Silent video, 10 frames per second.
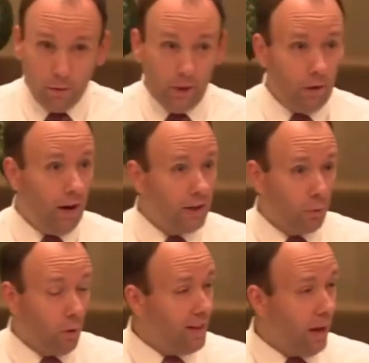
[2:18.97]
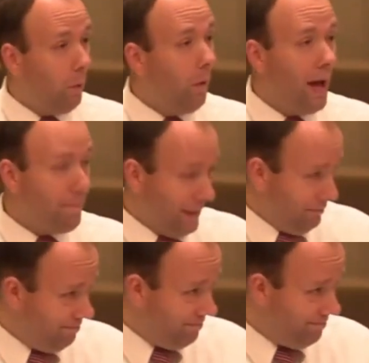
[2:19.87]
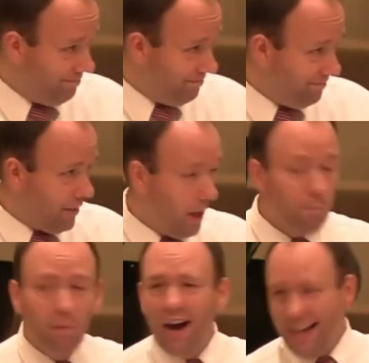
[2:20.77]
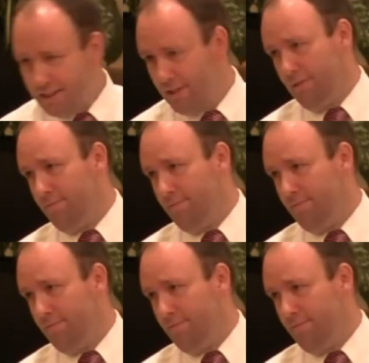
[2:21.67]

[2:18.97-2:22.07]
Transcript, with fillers: We don't have to worry, that won't happen. But